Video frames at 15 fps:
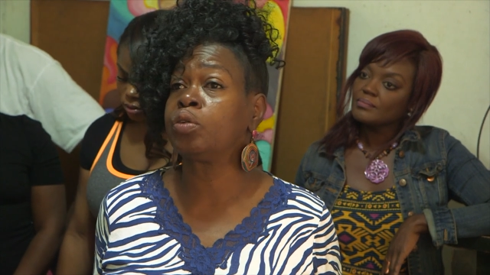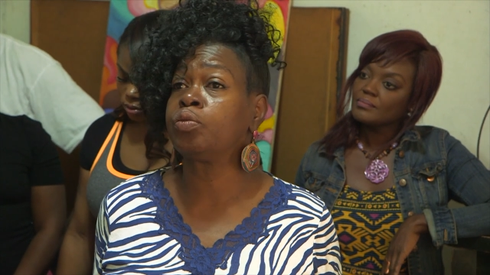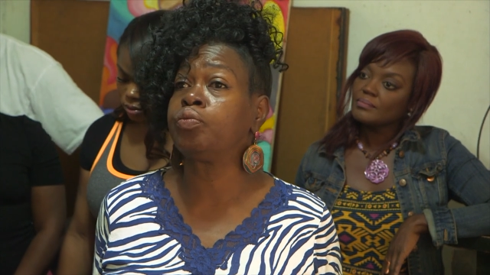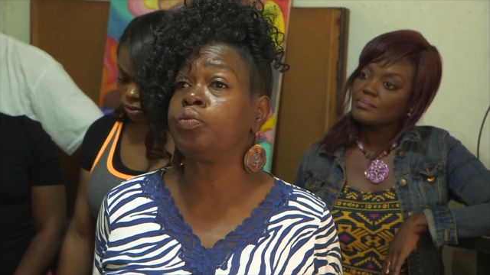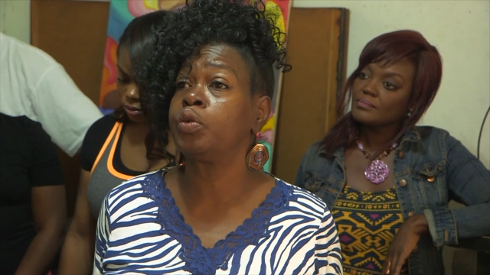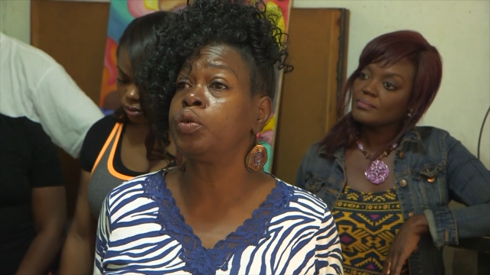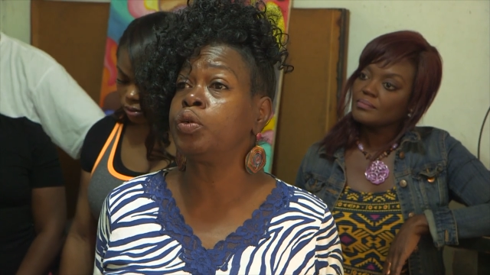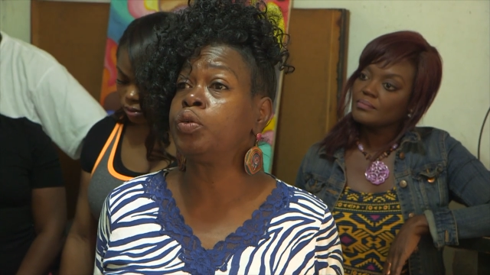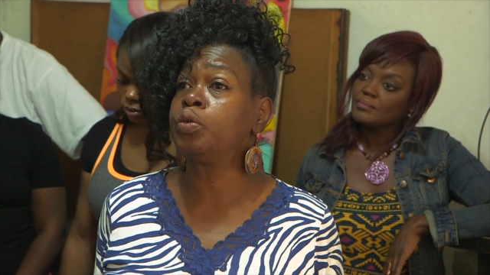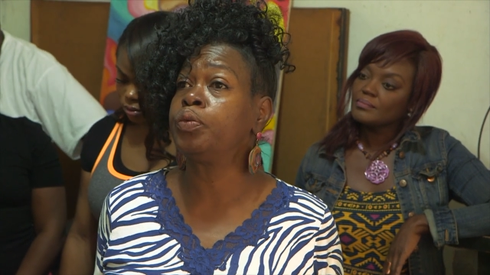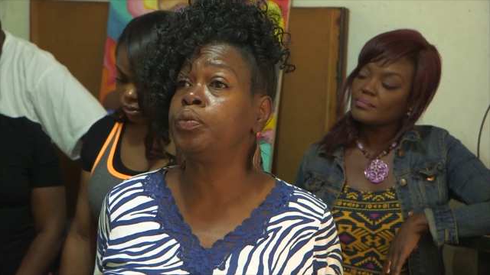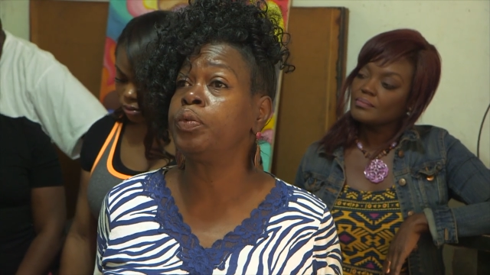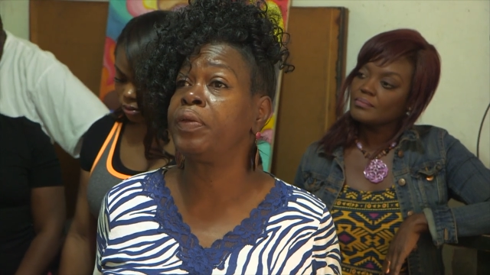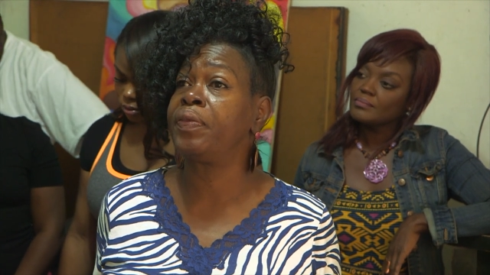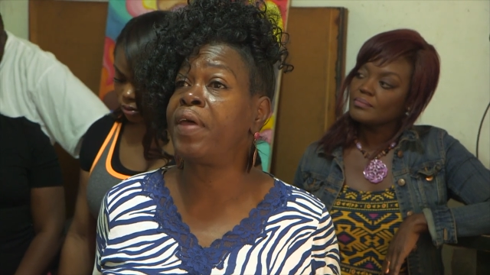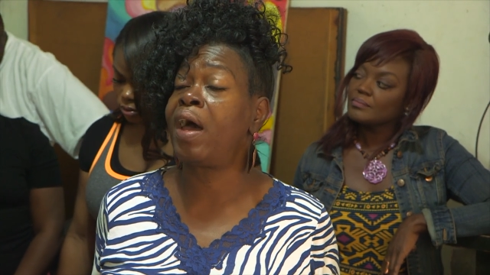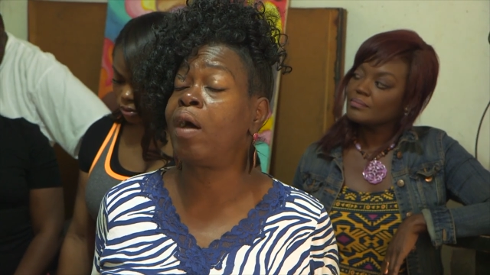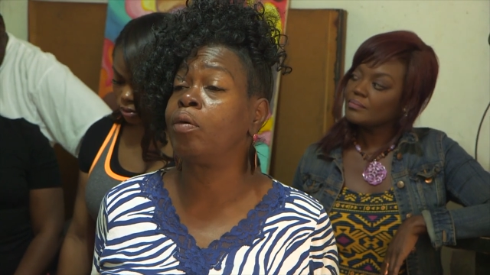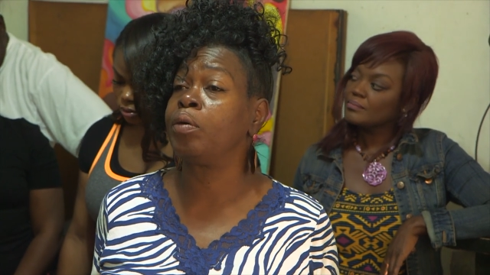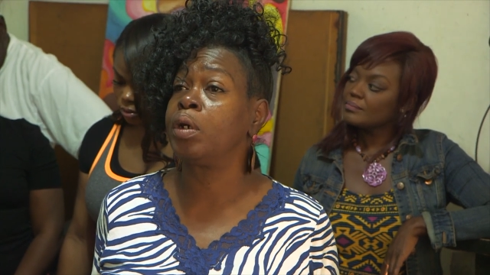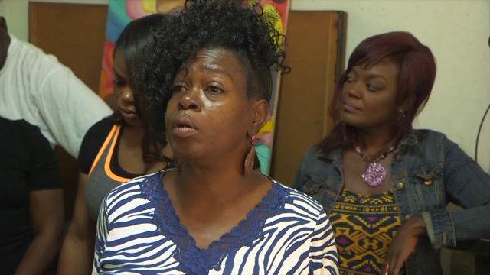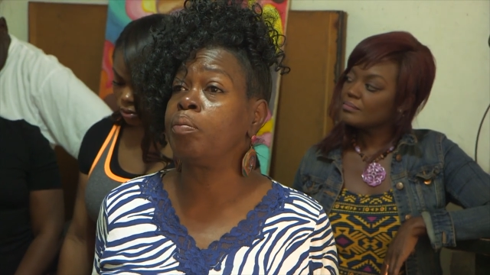Speaker 1: the room
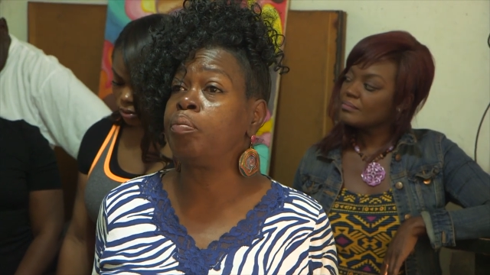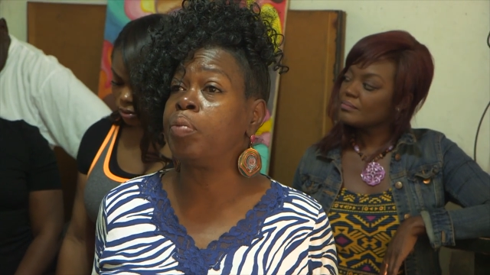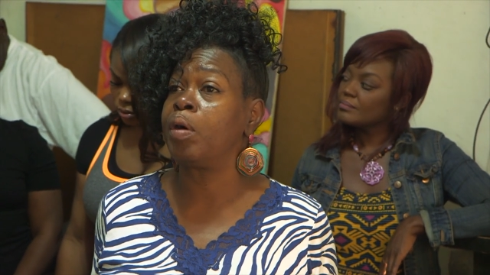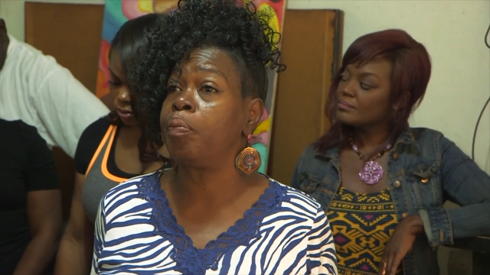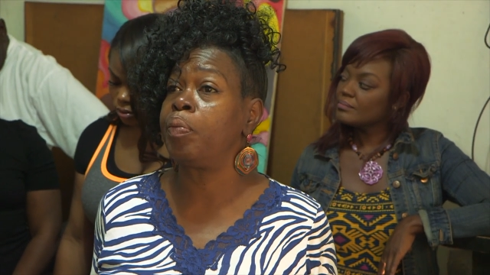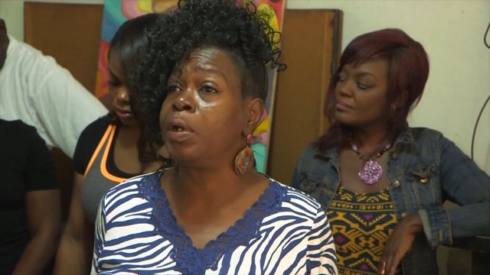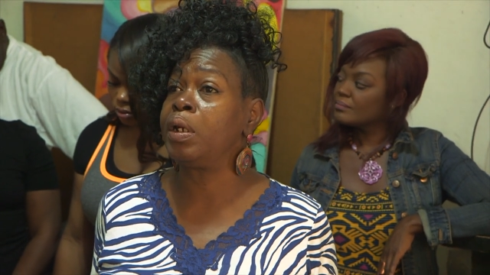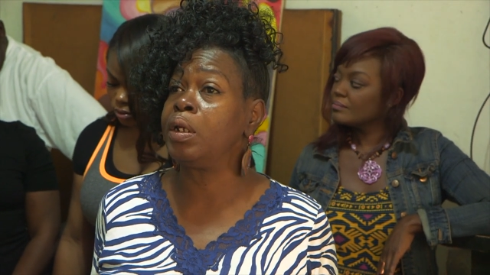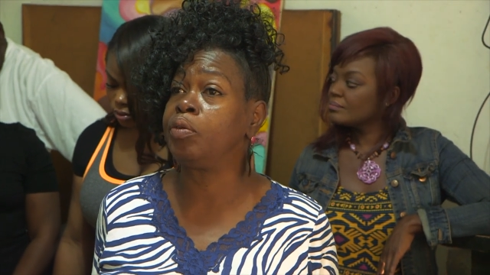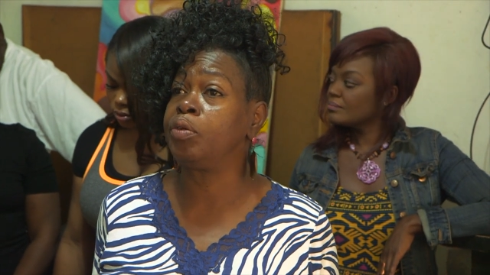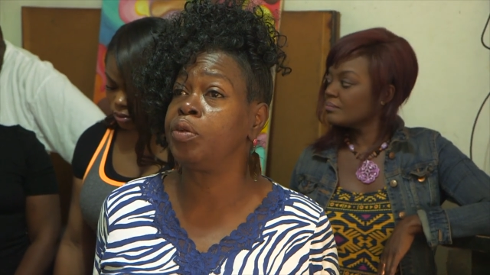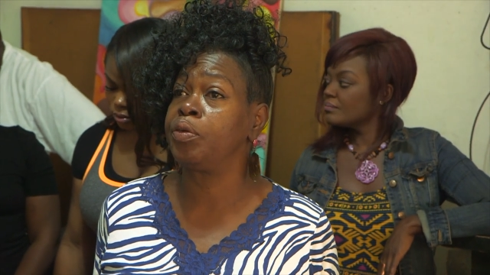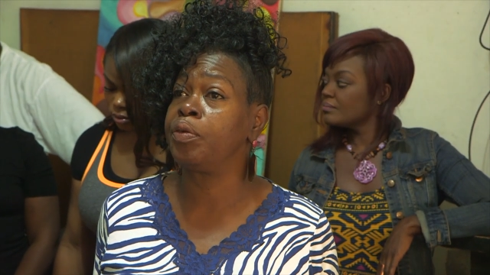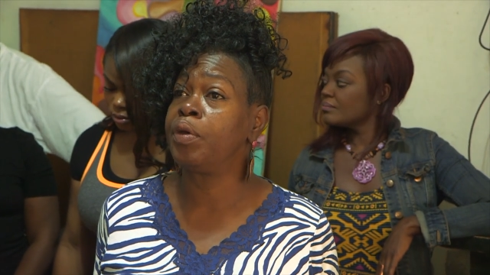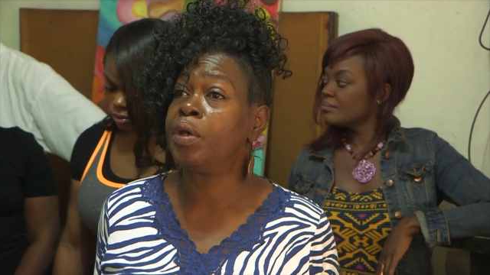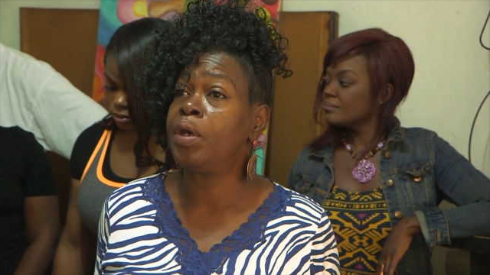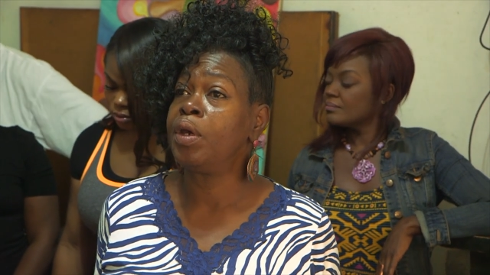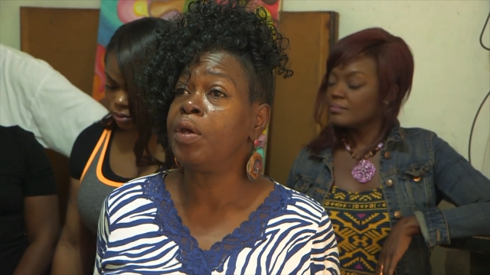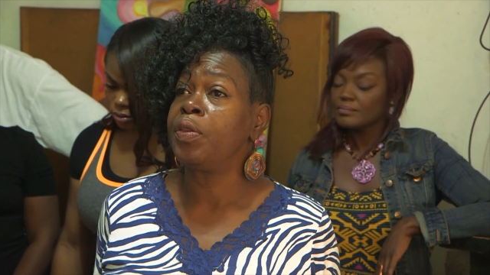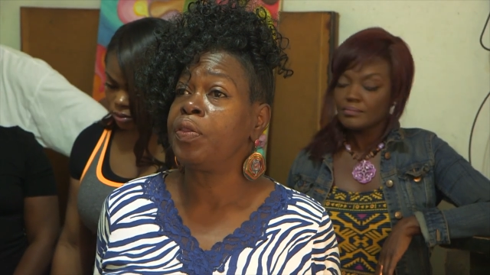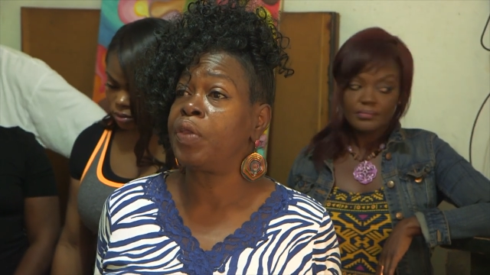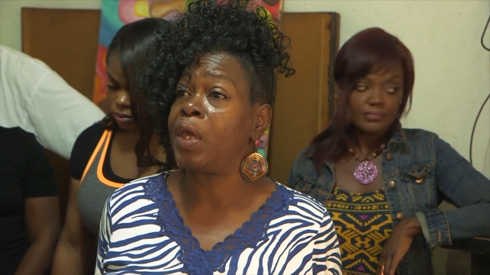without uh, bumping into
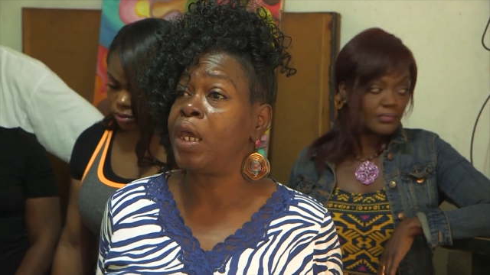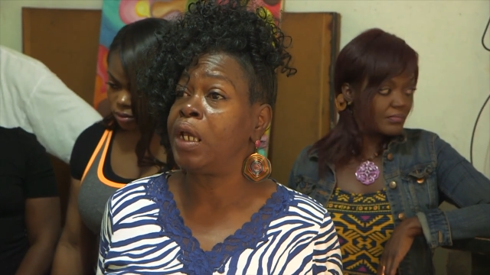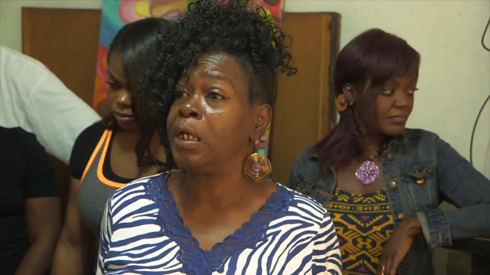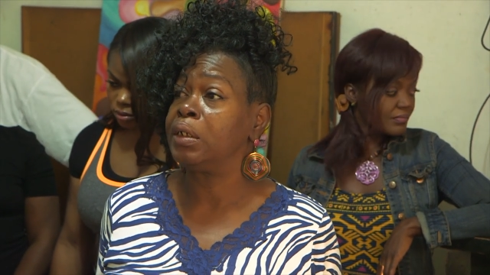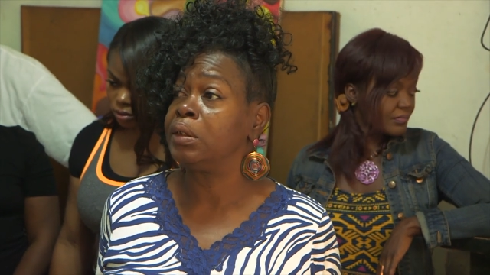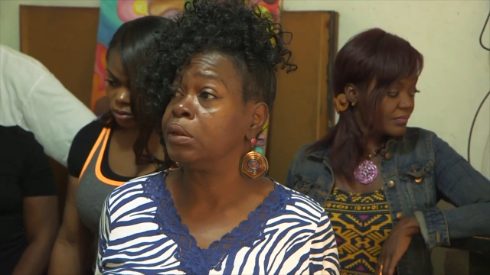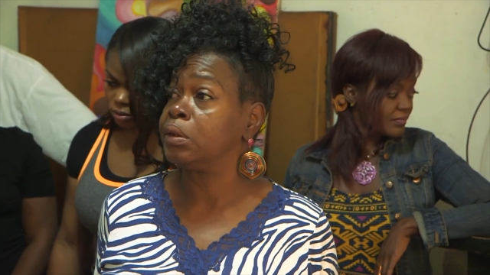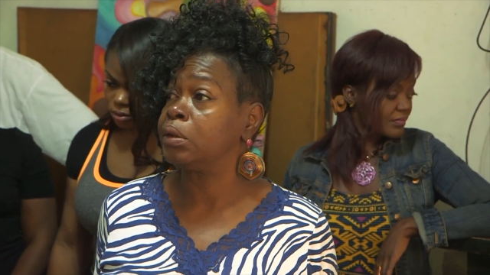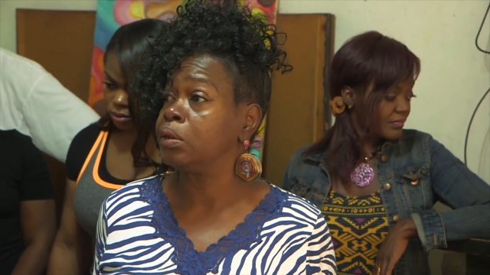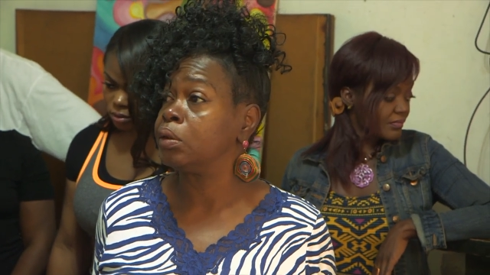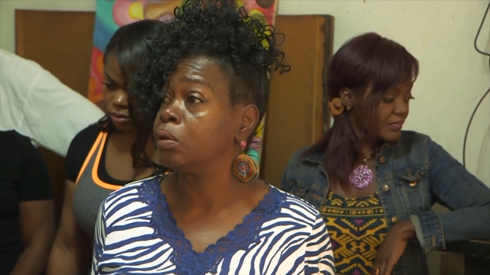things.